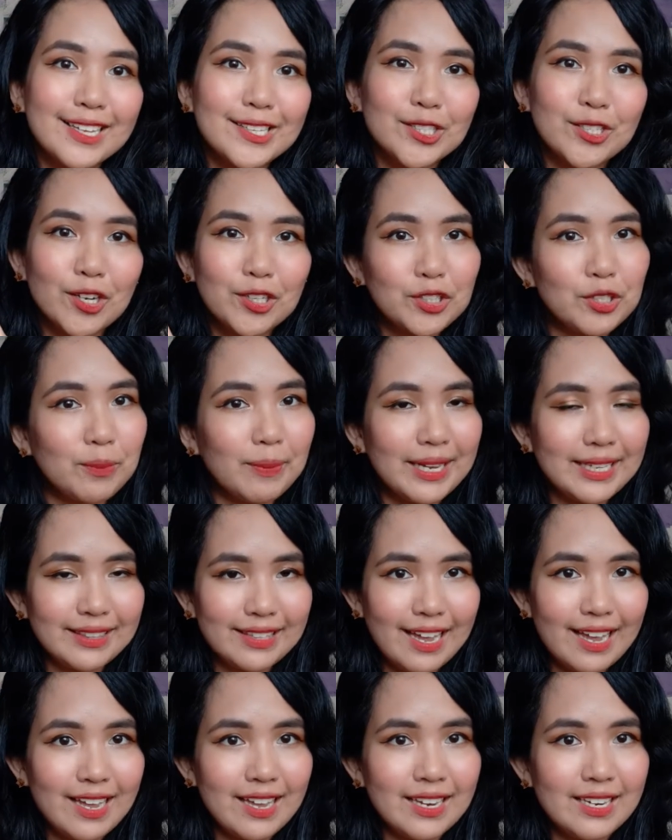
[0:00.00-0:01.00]
Dr.
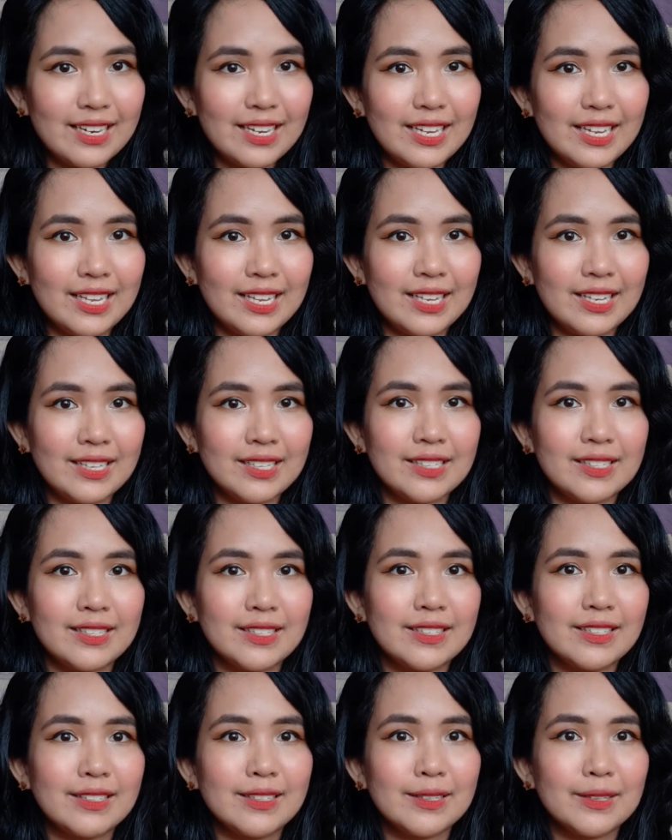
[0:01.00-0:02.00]
Baitan
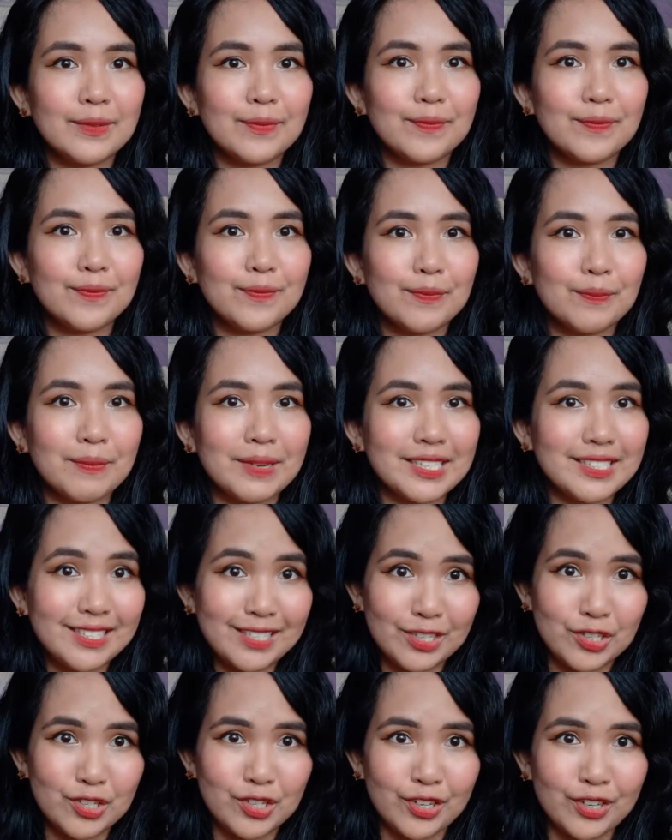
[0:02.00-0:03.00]
is my
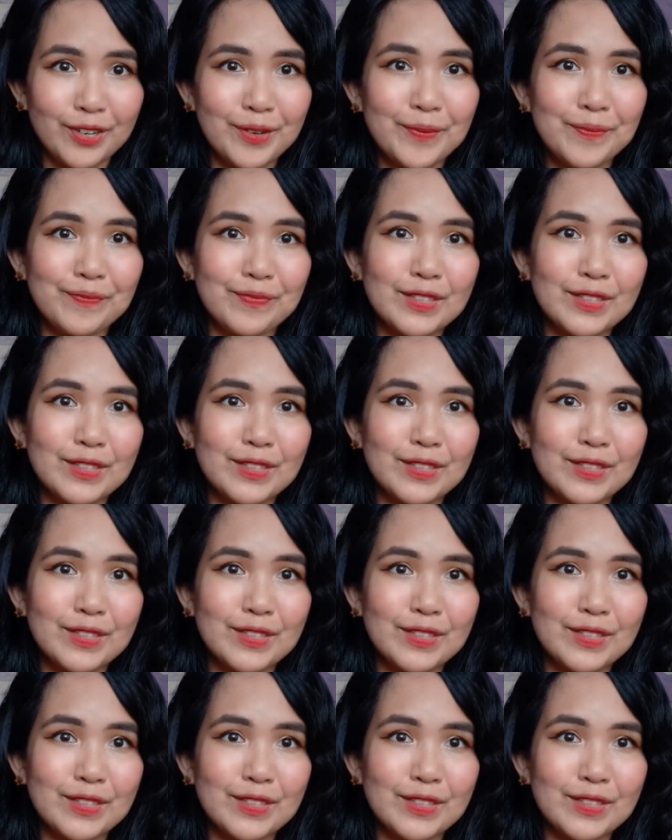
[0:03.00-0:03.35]
teacher.